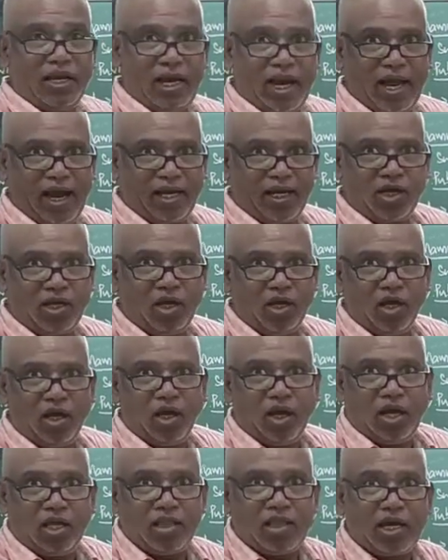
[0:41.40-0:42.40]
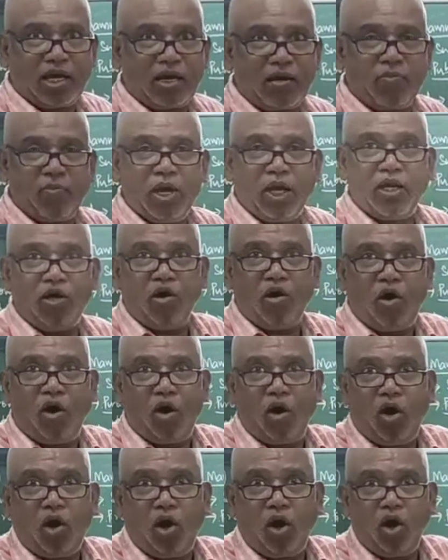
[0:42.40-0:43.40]
gland, the remaining
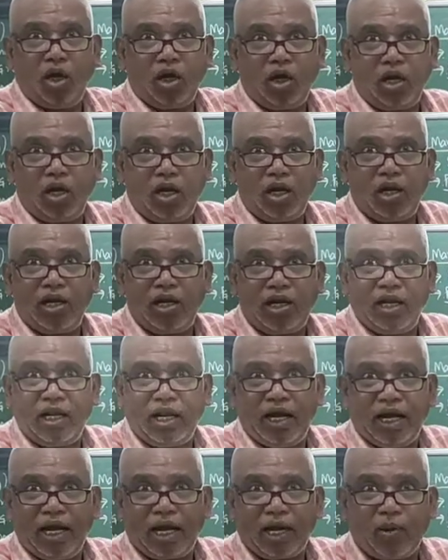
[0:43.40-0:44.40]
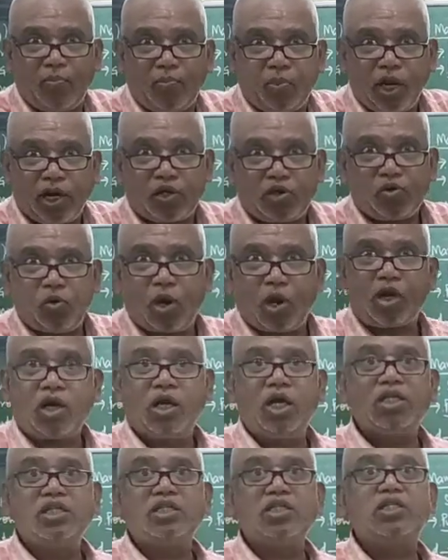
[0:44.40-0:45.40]
all reproductive
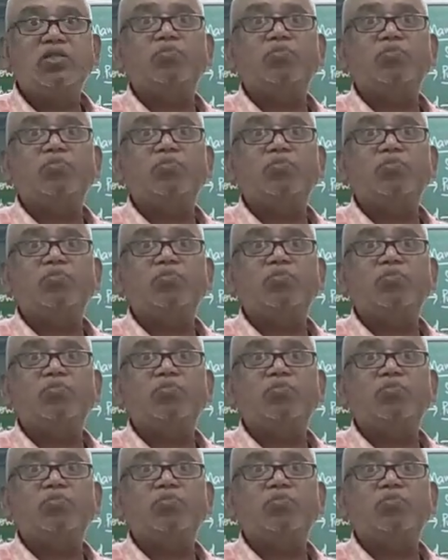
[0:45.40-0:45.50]
organs is